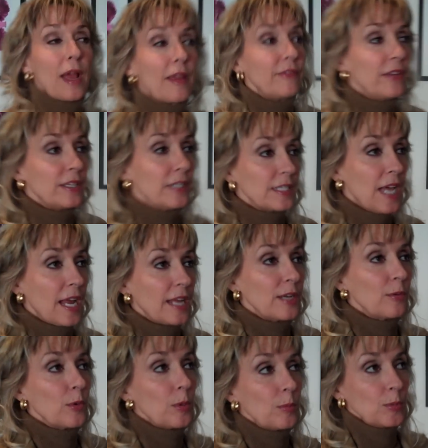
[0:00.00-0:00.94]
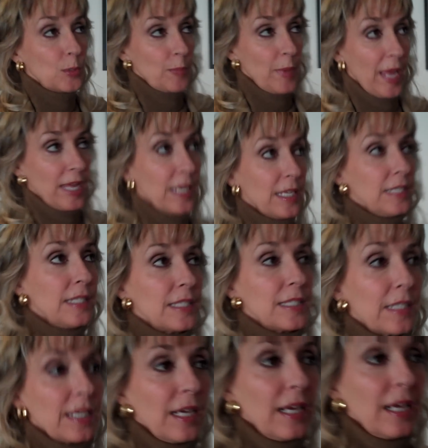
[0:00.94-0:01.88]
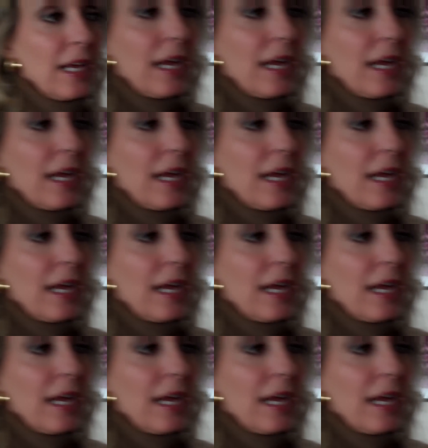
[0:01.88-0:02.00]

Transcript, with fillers: private dining room space.